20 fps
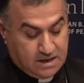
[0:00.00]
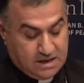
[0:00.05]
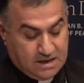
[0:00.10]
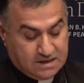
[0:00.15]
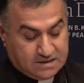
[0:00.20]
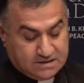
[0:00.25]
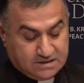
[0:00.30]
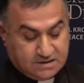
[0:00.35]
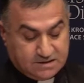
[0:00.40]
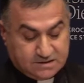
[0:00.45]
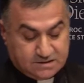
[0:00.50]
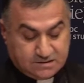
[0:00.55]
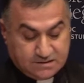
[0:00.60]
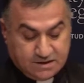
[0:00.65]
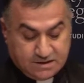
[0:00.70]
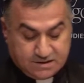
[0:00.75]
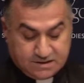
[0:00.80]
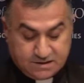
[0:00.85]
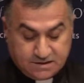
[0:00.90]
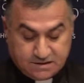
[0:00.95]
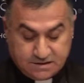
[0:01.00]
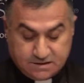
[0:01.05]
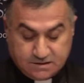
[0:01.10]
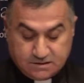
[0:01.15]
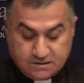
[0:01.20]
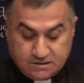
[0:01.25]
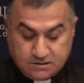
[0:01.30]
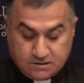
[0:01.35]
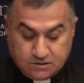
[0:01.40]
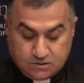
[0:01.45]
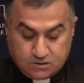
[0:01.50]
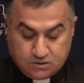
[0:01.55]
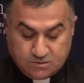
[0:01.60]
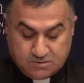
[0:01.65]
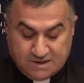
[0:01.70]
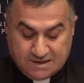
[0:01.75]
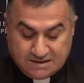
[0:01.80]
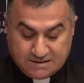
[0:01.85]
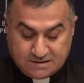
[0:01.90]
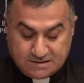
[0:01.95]
as a necessity to
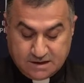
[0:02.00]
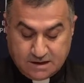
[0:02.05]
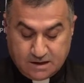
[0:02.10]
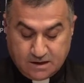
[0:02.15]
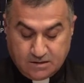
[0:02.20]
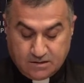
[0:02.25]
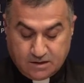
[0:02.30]
maintain